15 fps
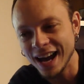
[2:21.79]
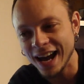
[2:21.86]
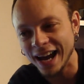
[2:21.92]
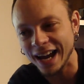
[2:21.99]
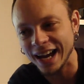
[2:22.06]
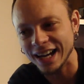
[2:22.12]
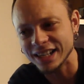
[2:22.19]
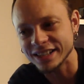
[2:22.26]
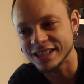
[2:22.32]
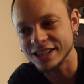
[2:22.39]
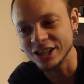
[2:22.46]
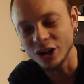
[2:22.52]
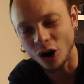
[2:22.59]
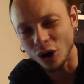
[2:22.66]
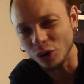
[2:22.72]
and
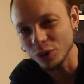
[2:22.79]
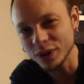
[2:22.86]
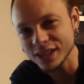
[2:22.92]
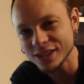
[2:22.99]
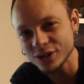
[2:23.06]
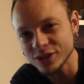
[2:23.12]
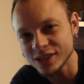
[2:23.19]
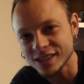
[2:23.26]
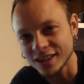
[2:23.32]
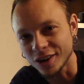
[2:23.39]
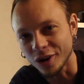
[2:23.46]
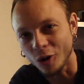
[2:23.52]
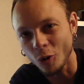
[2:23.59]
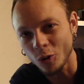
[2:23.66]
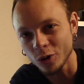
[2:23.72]
she always used to
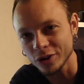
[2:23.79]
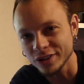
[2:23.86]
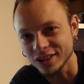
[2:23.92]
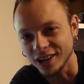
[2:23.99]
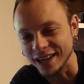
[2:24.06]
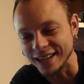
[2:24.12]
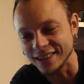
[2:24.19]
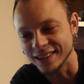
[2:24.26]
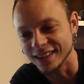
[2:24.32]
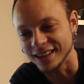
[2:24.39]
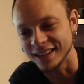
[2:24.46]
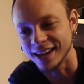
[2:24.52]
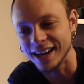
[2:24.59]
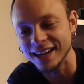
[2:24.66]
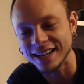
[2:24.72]
hoard like
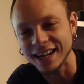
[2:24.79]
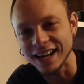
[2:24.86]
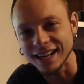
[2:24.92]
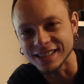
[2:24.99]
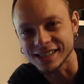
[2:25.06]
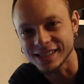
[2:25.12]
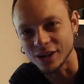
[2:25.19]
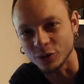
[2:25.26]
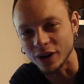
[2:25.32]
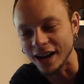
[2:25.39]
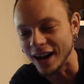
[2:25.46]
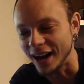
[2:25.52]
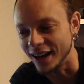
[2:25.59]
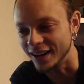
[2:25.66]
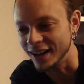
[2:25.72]
the NES that we
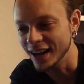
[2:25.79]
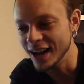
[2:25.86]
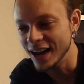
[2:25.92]
had,